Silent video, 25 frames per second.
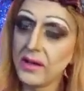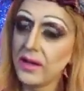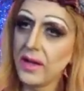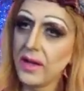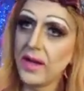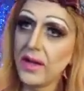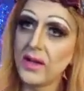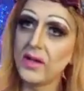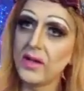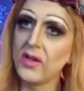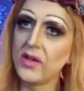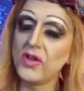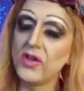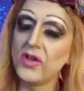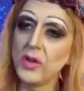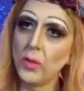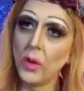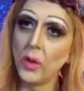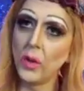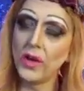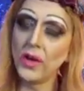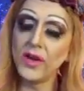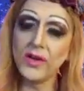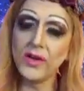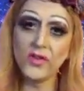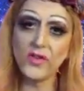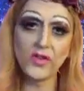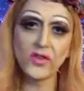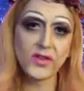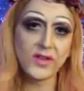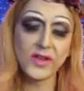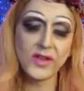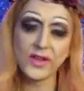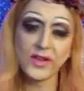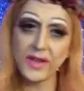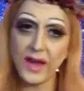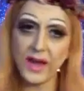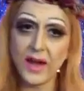And she wanted just
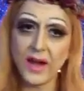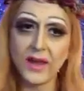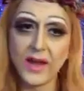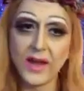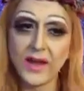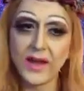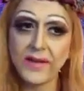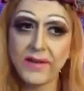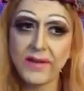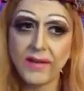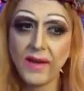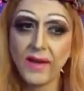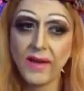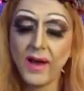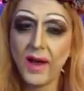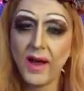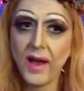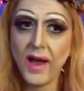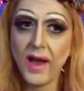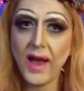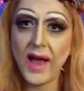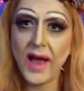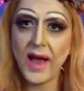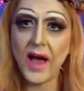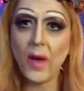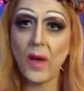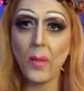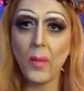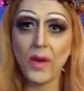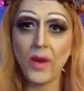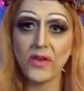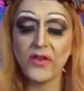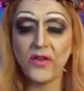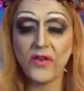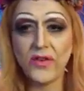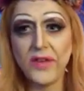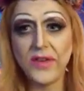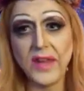to tell us how
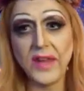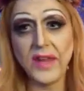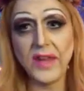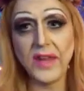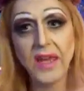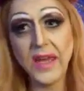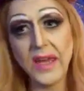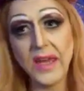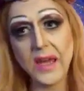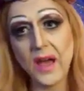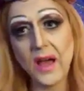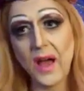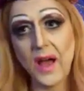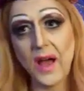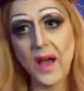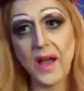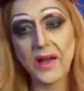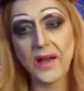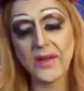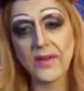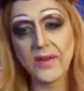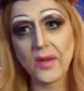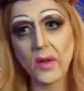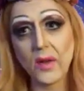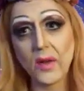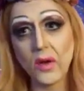much seeing us